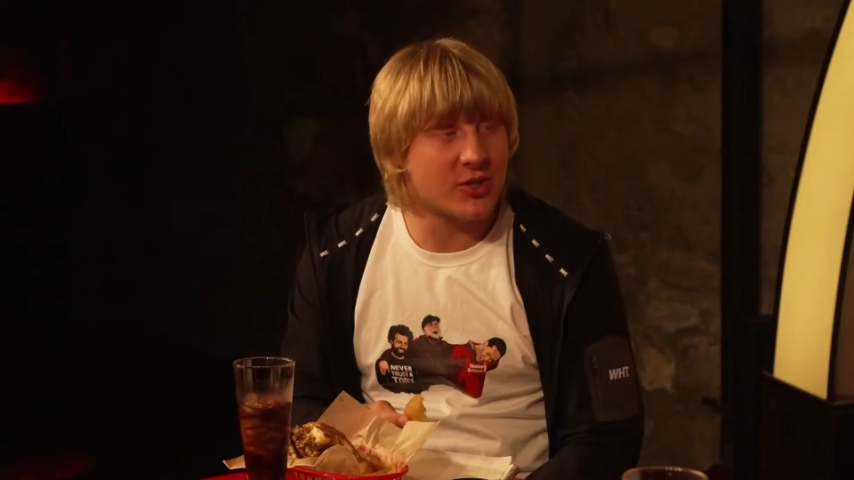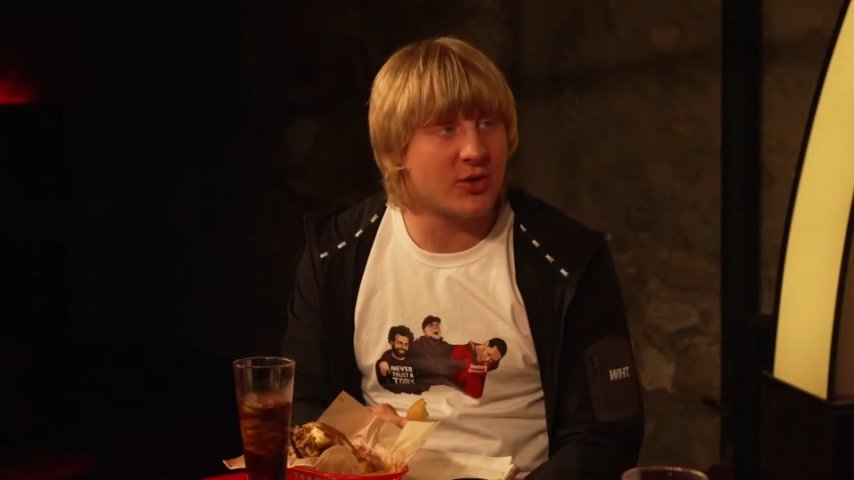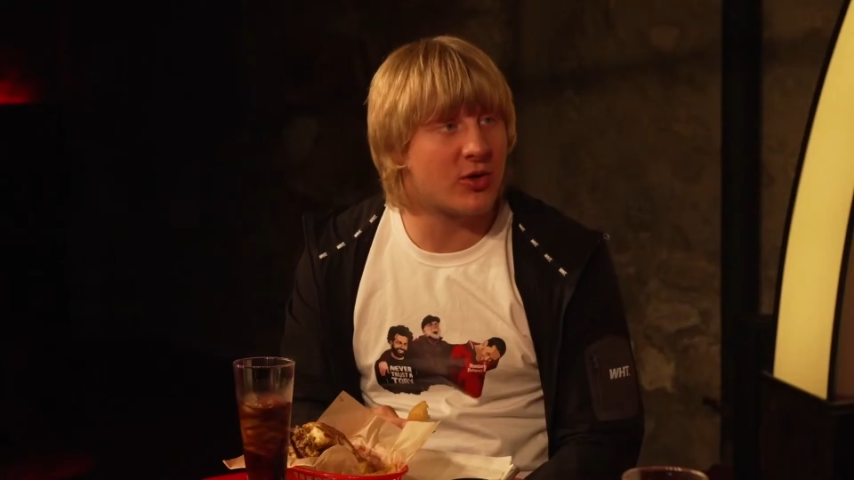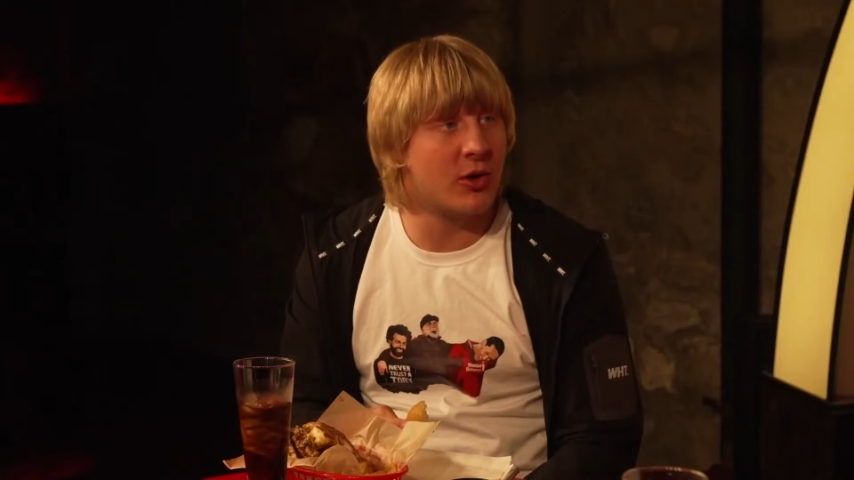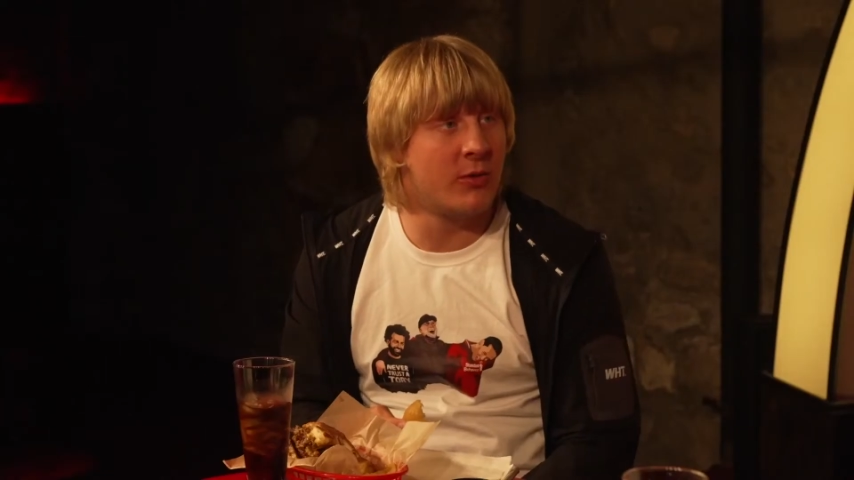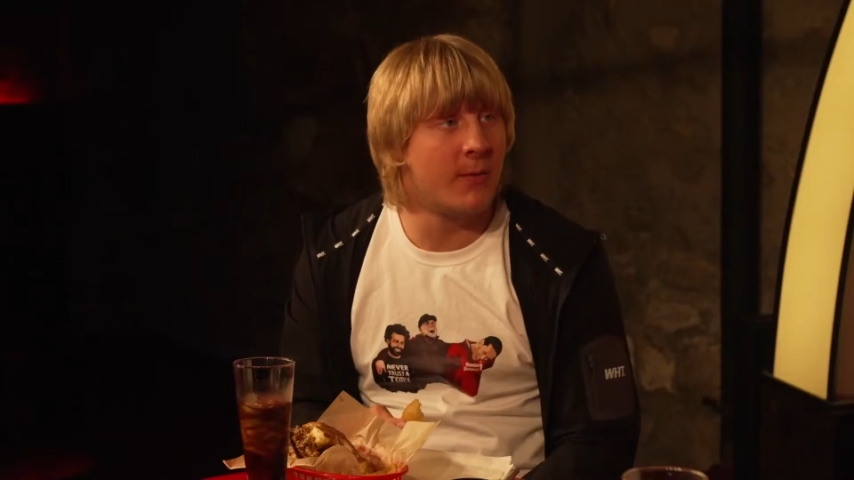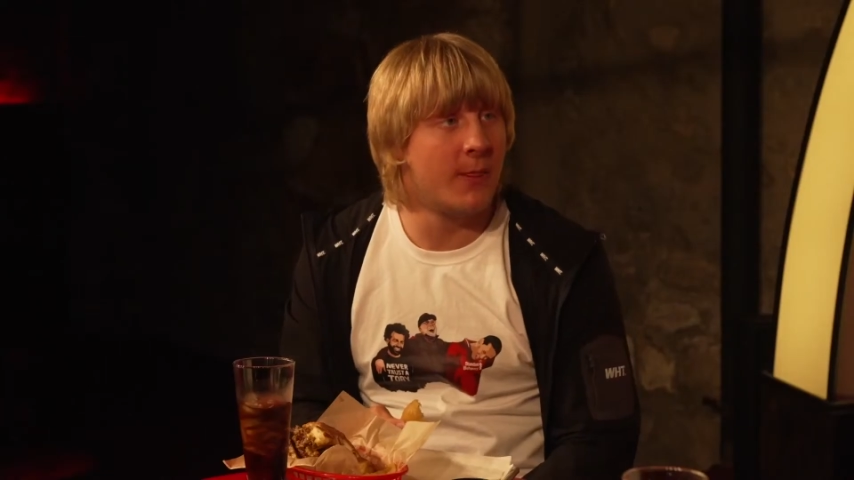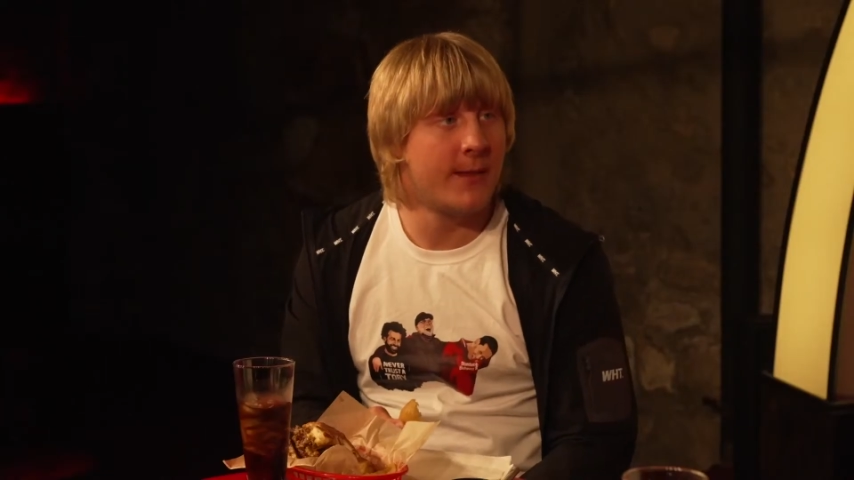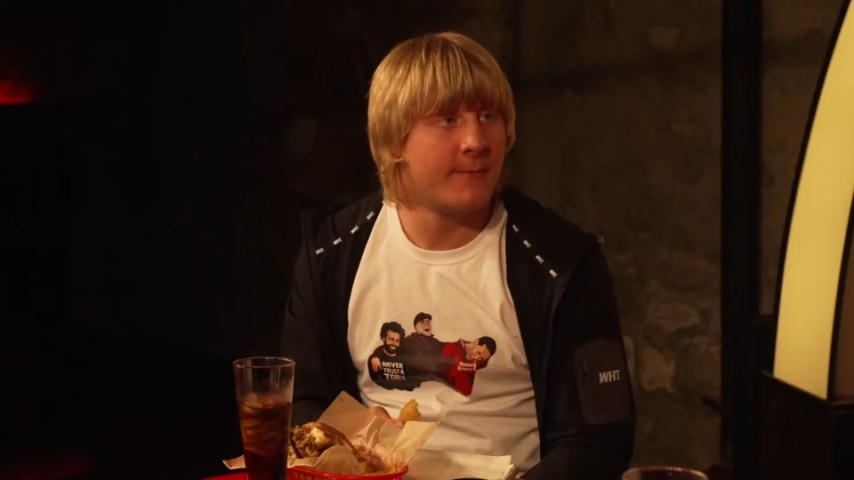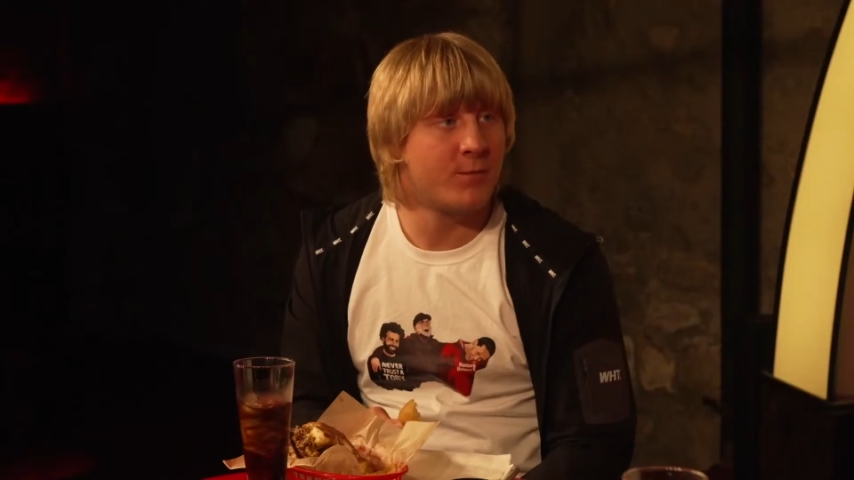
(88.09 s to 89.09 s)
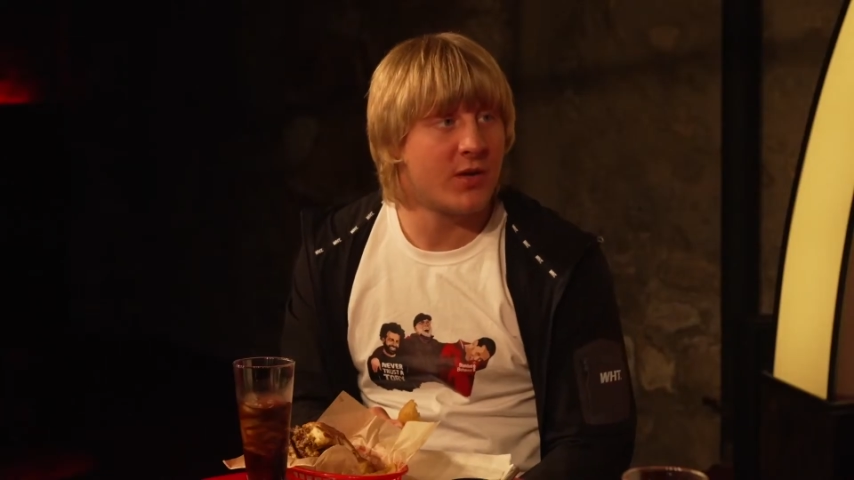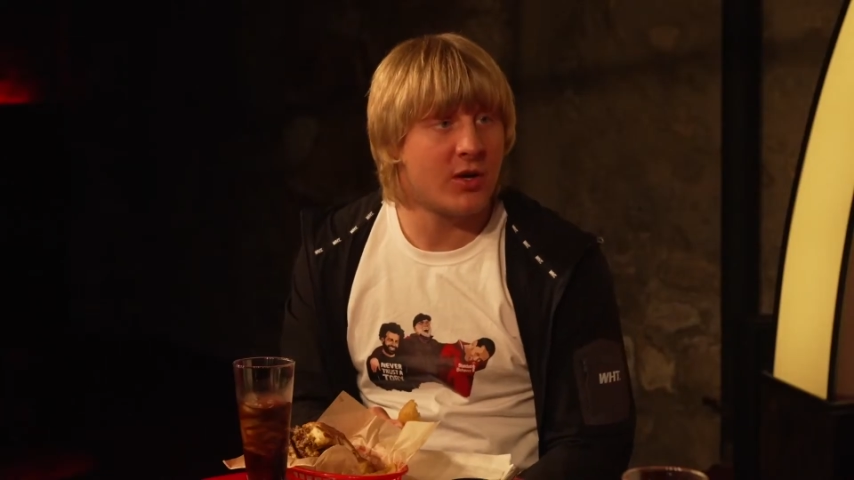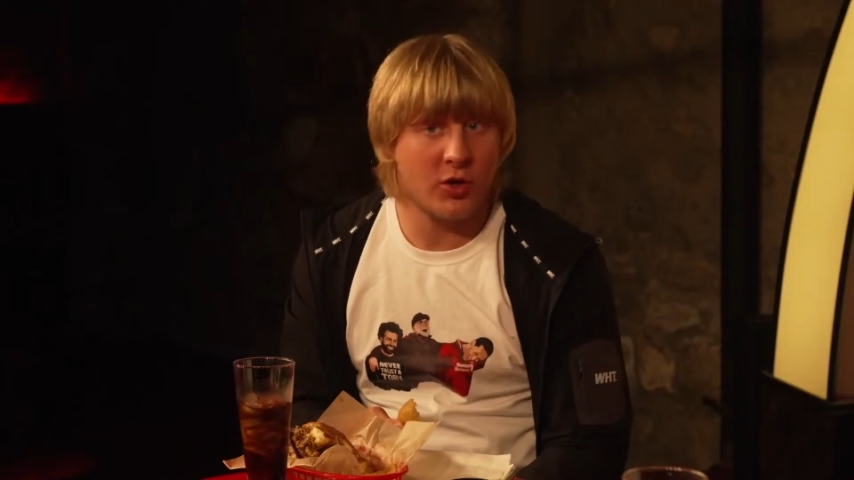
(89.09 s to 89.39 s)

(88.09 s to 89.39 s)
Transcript: saw it coming. Really?